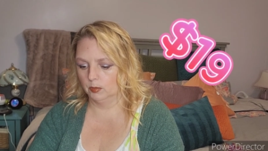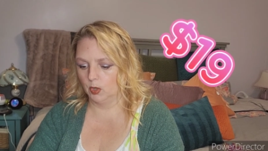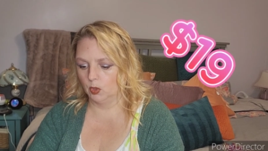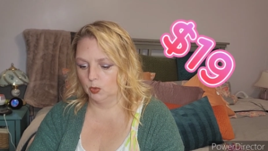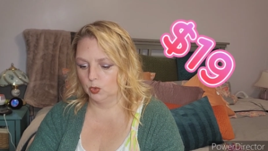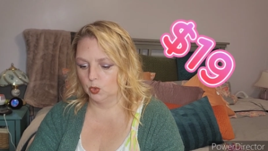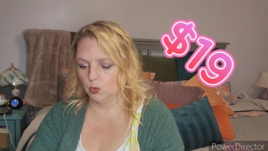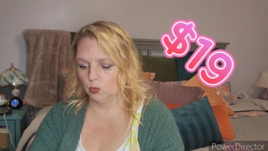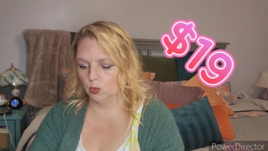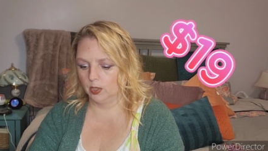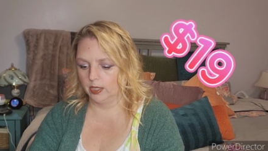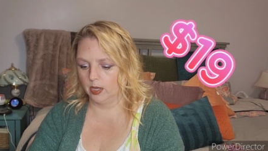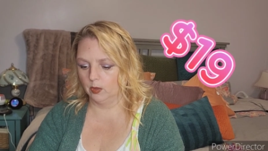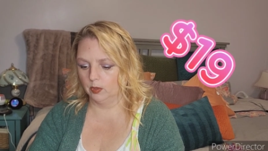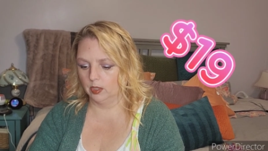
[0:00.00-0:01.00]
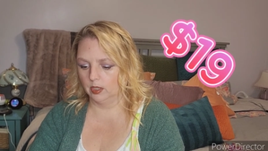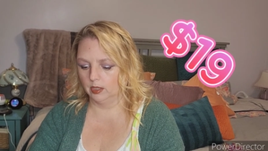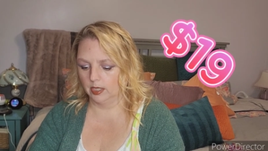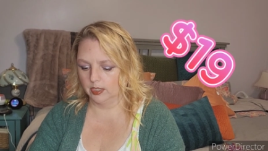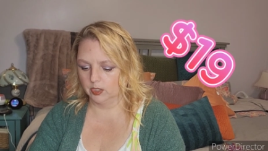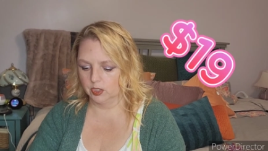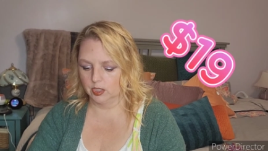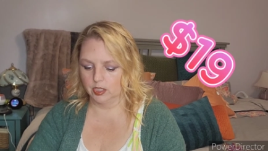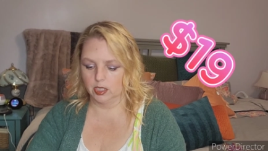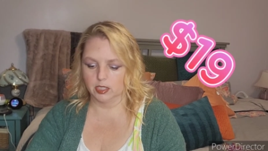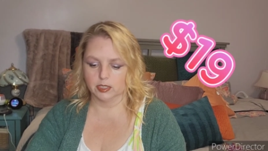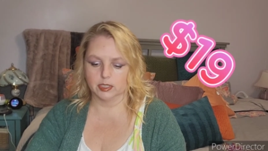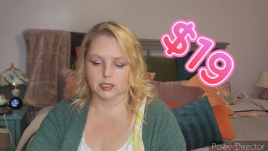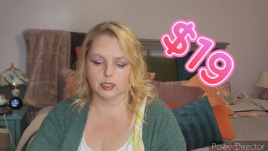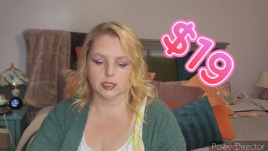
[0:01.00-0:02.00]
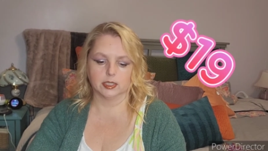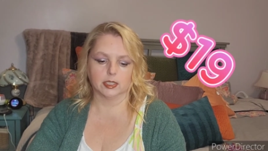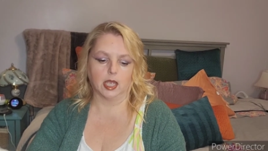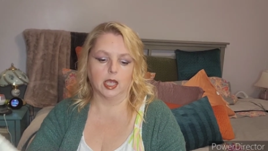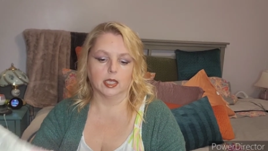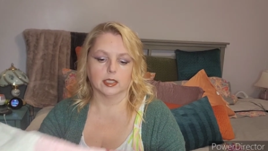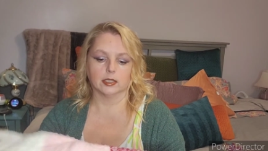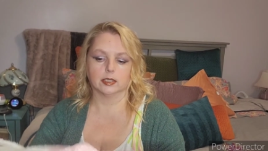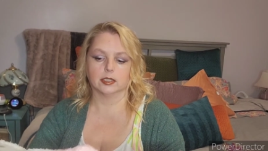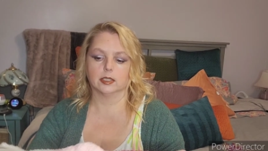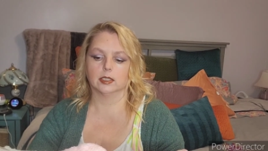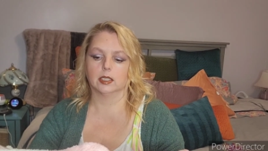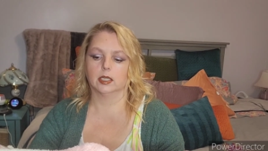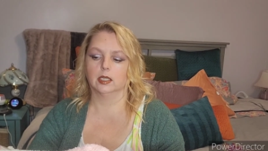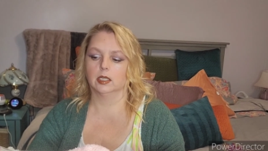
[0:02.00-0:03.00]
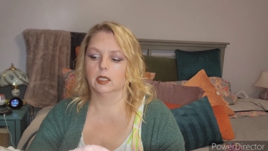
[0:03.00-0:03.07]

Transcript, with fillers: post-workout collection socks.